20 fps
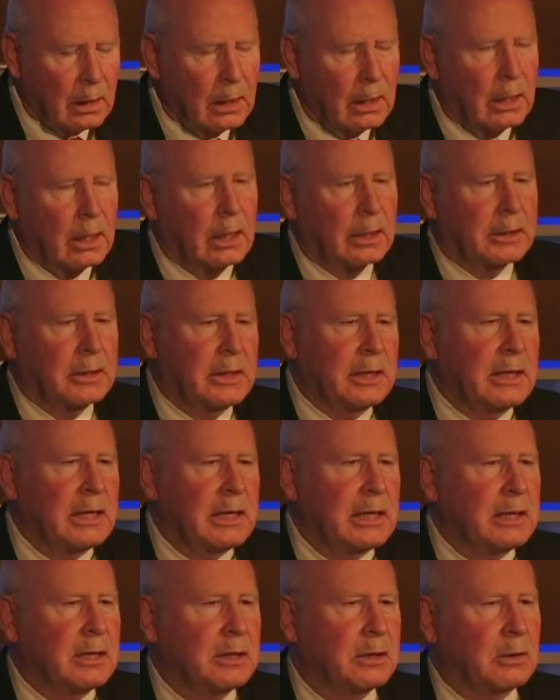uh,
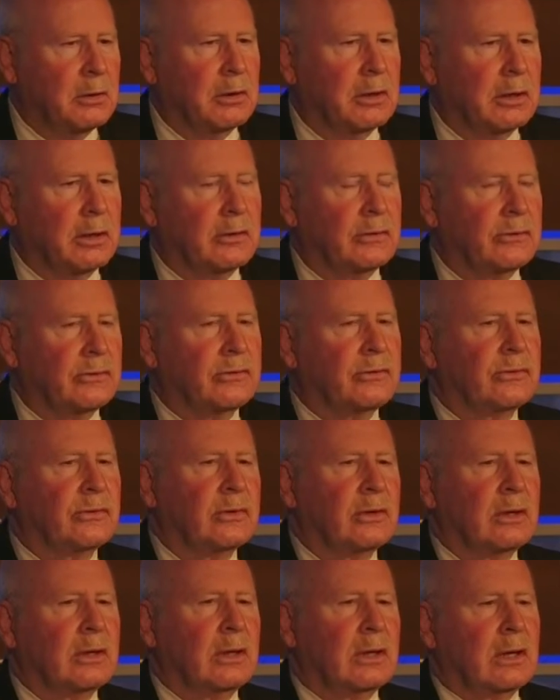key here is
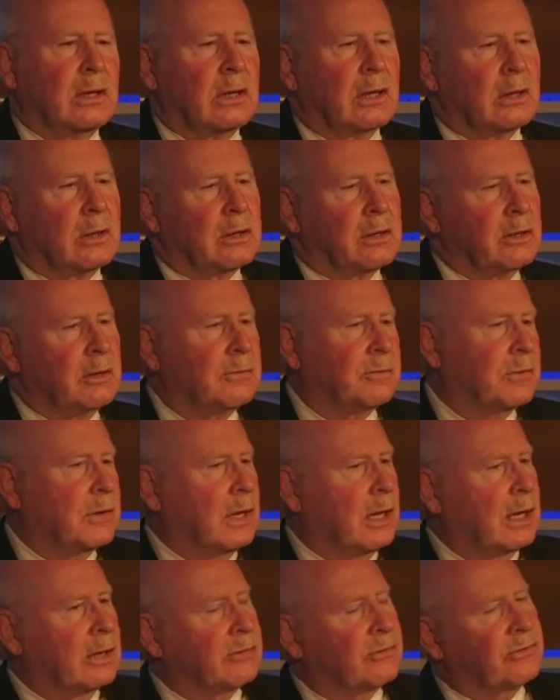you've
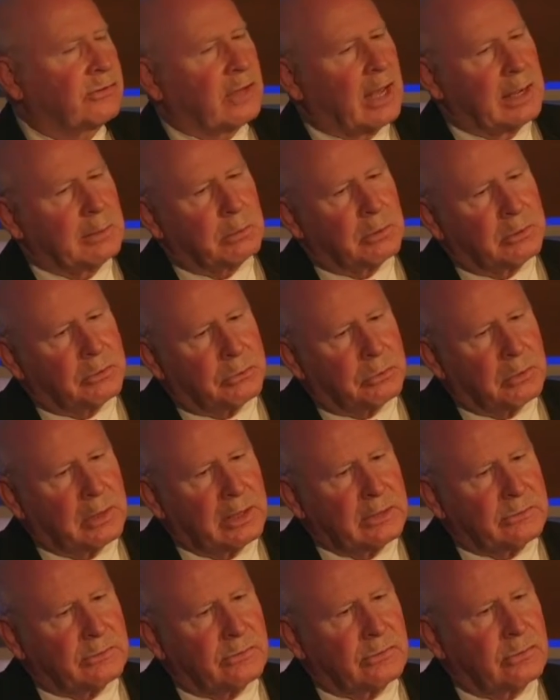got cyber
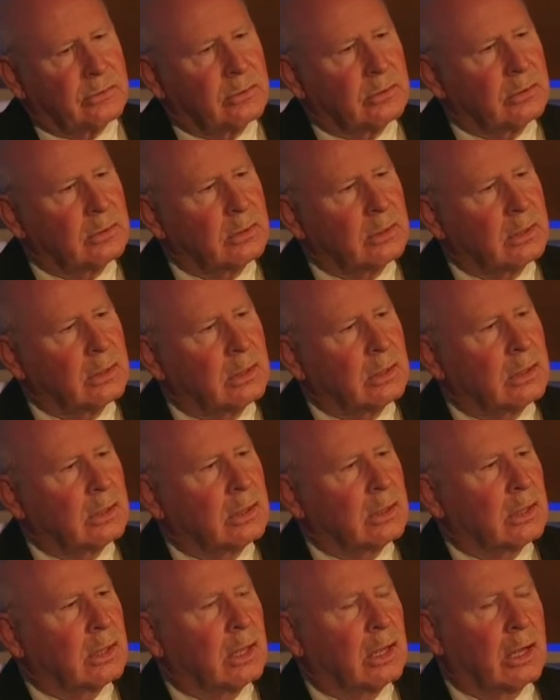threats,
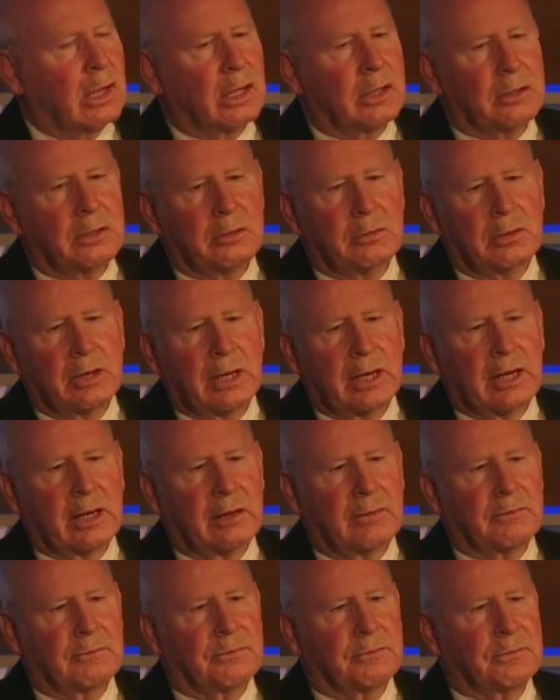uh, you
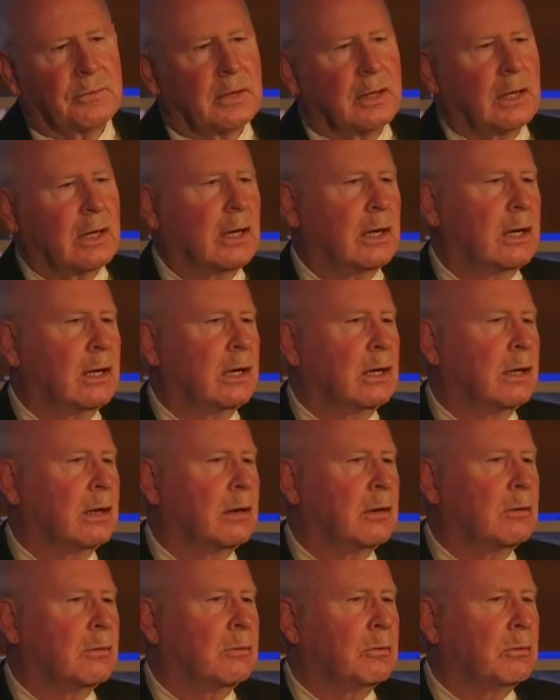have uh,
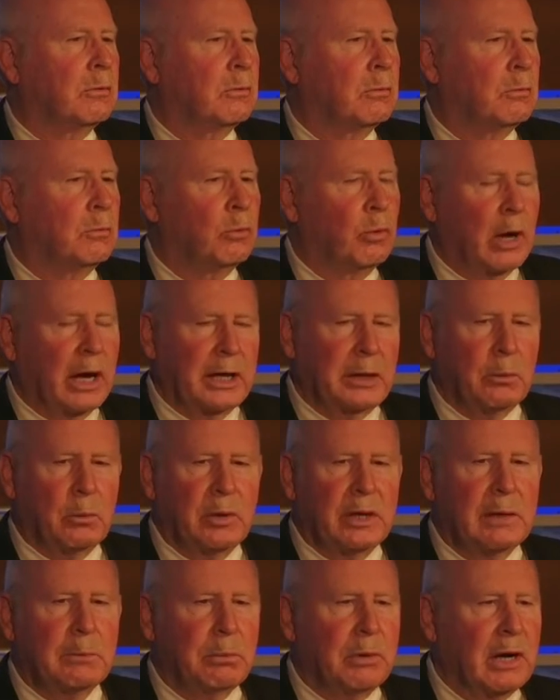right of
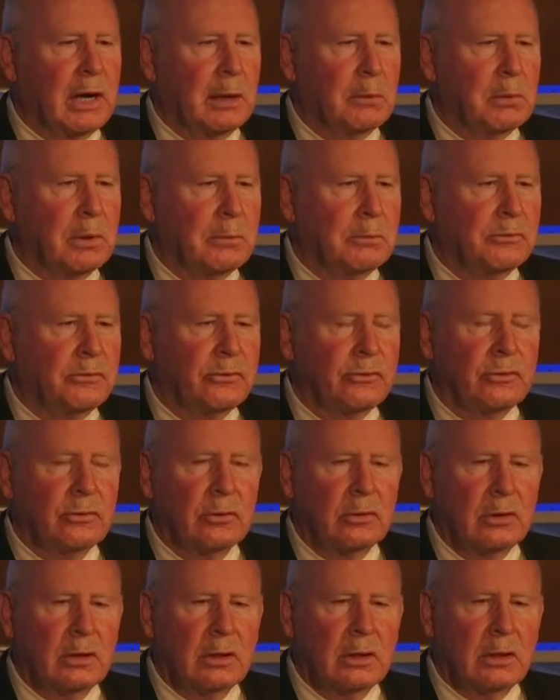way problems,
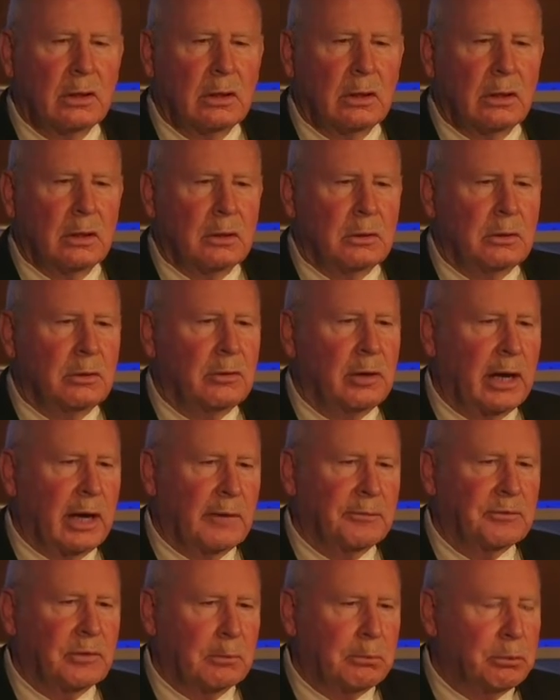you
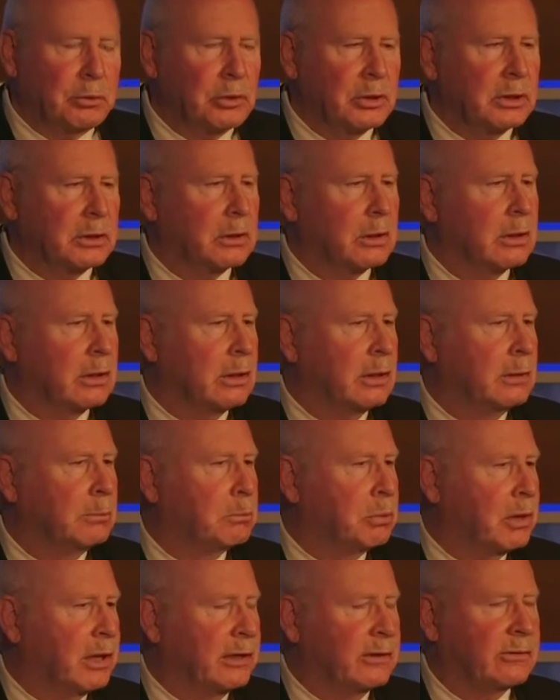have to put
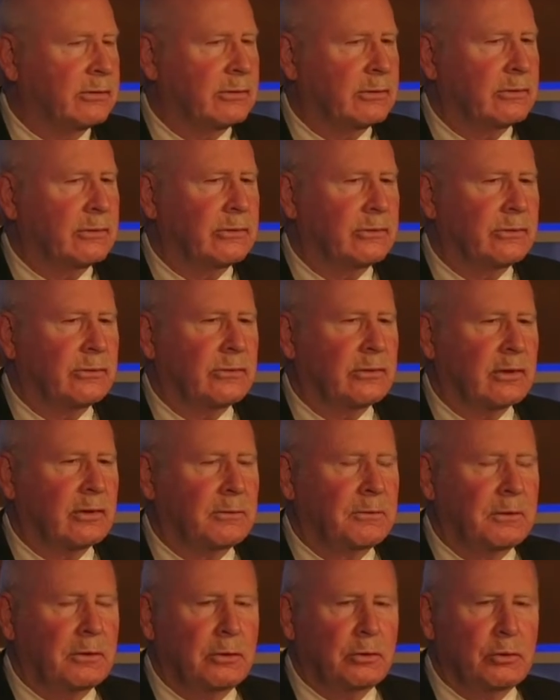it places,
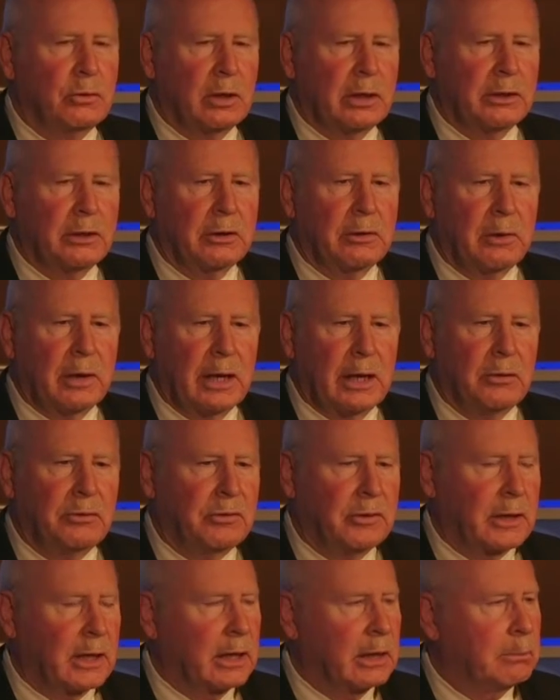if you do
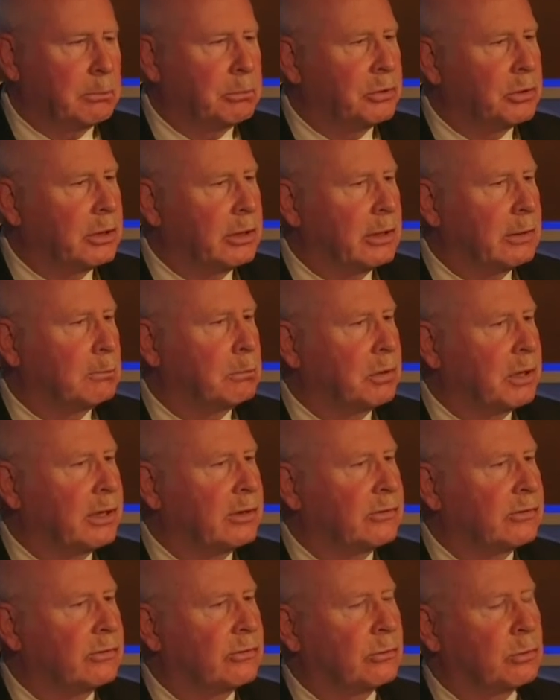underground, you got to put it in
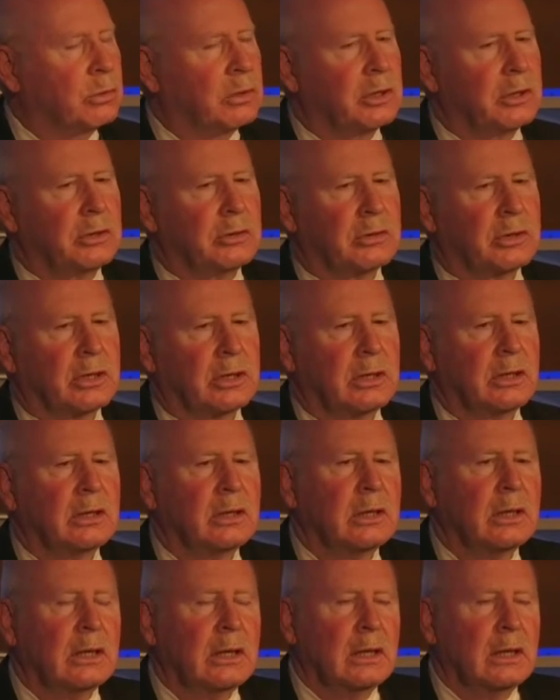places where you can